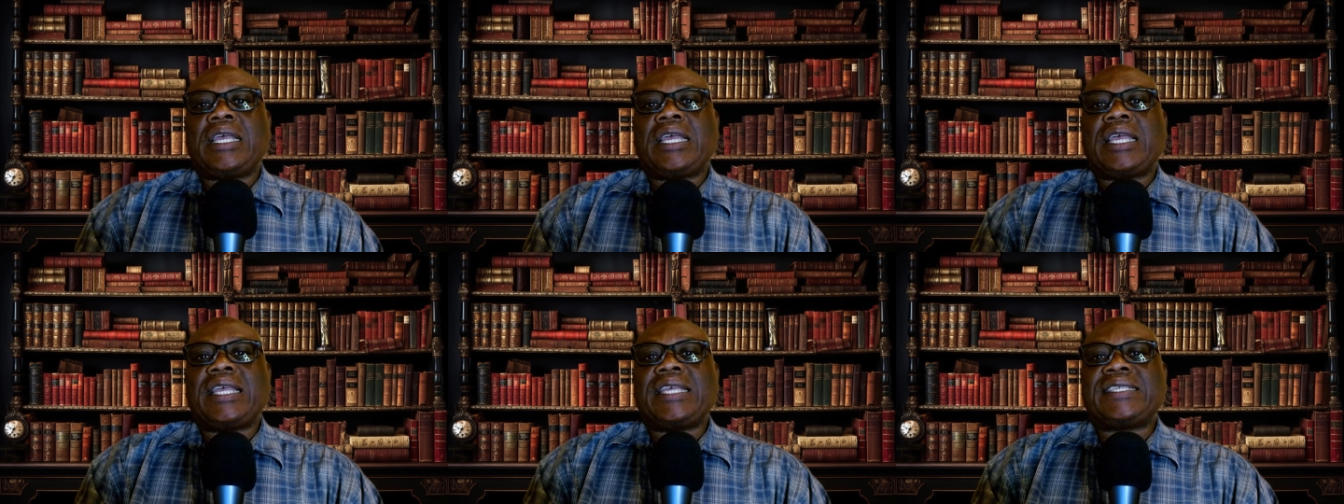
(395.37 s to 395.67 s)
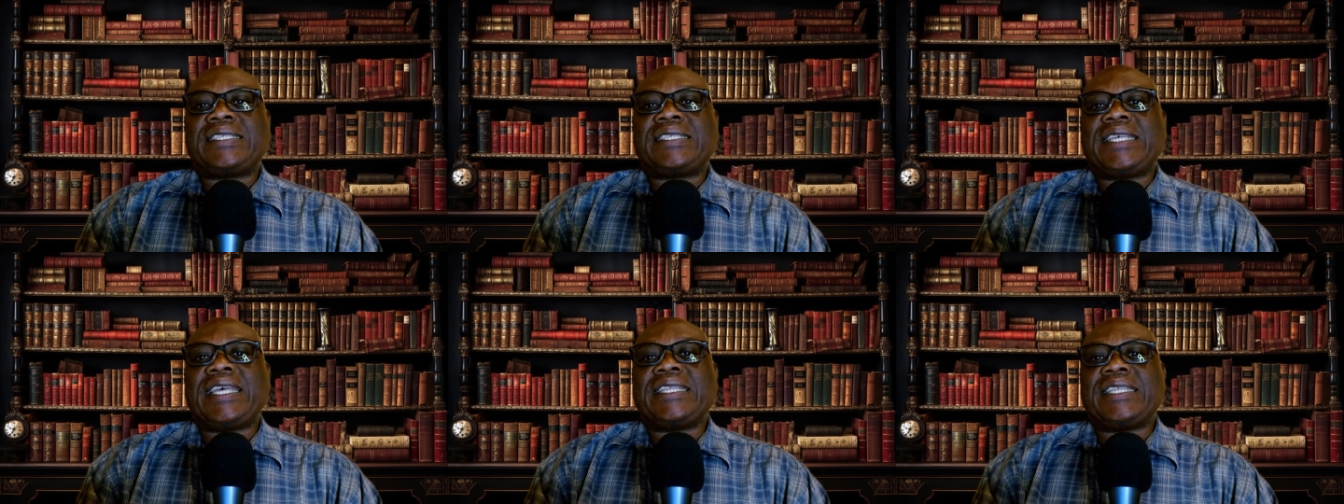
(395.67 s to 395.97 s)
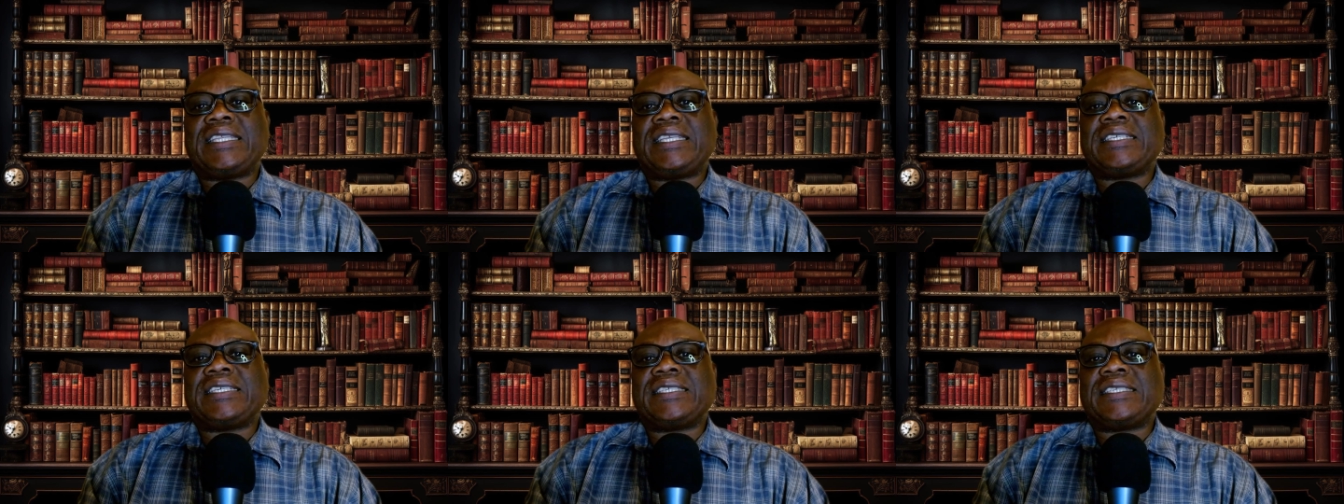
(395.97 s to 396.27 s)
a
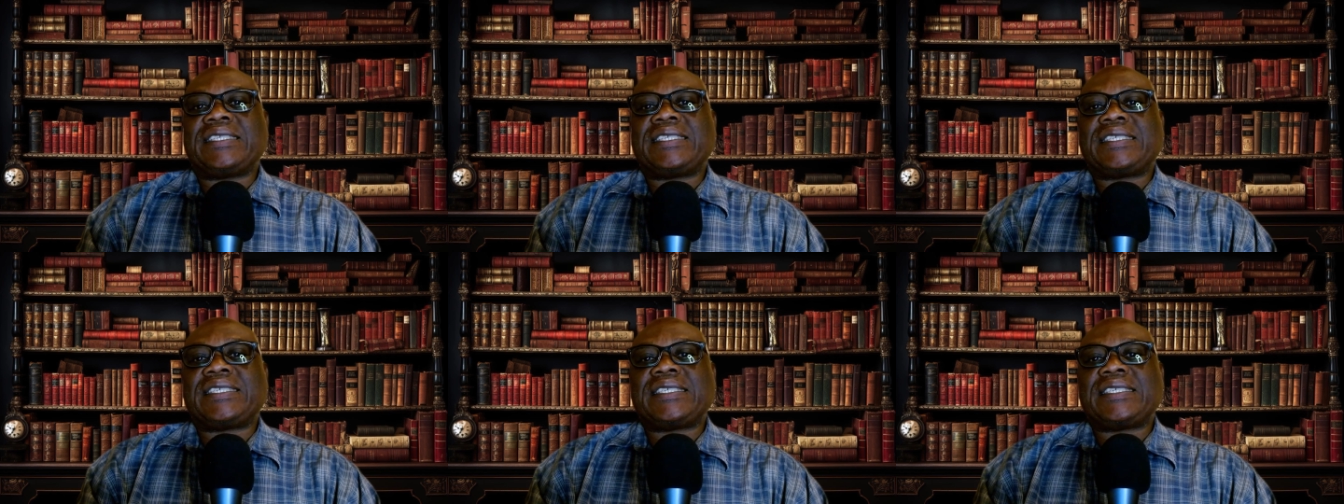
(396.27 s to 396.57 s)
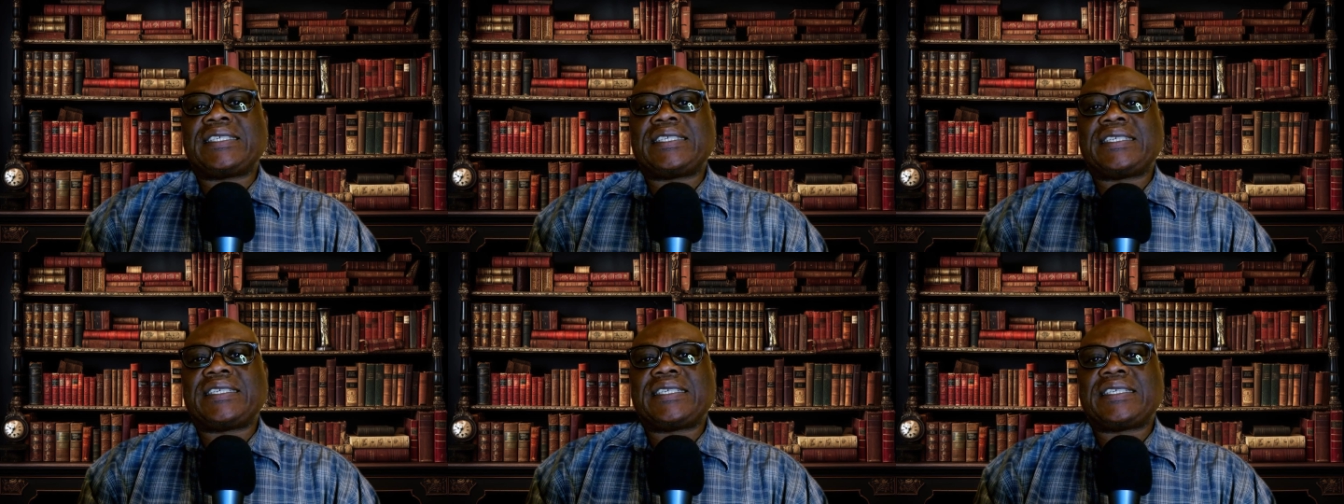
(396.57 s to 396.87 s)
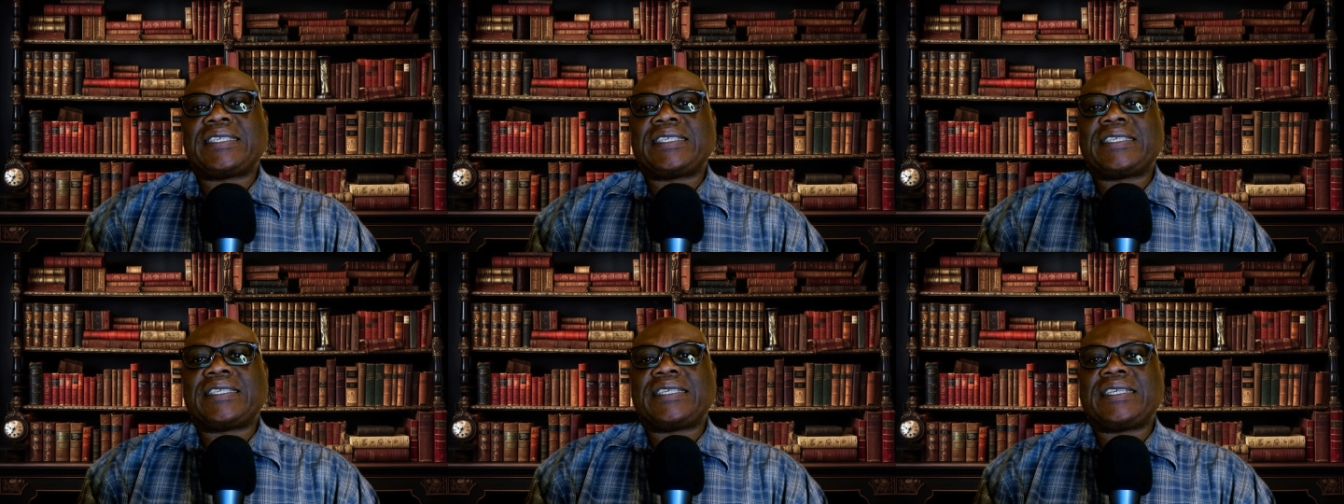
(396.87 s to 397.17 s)
sentence
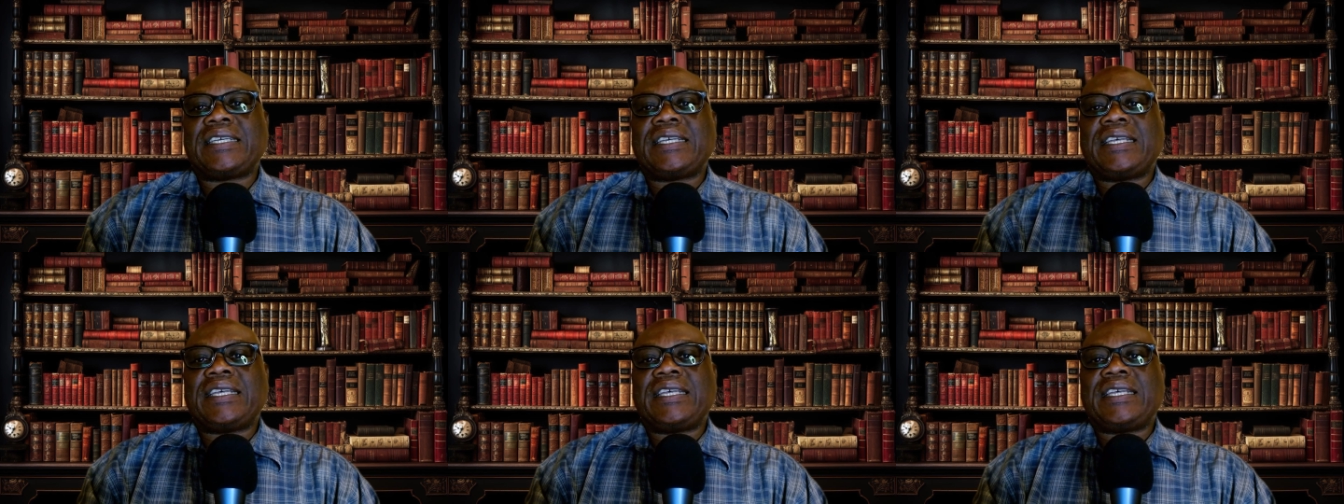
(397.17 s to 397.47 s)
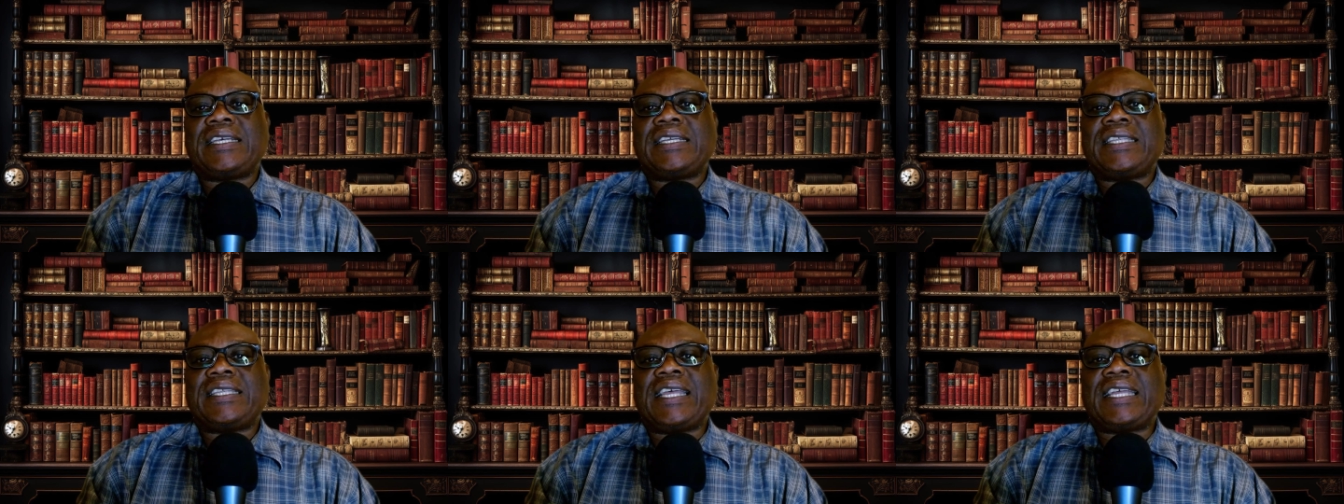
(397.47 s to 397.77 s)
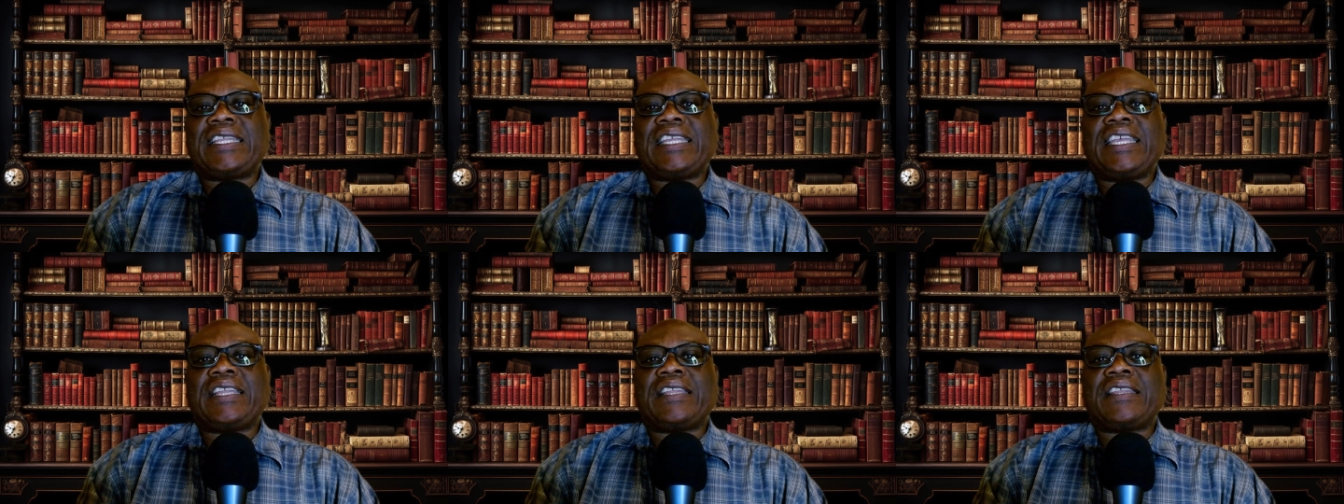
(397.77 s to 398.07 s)

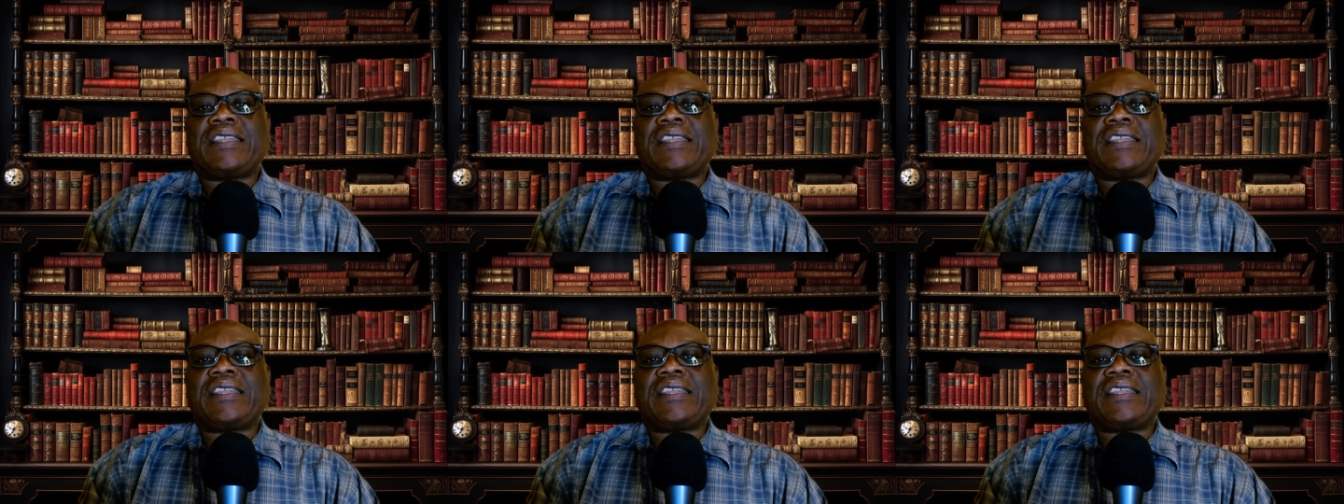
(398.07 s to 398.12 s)
that it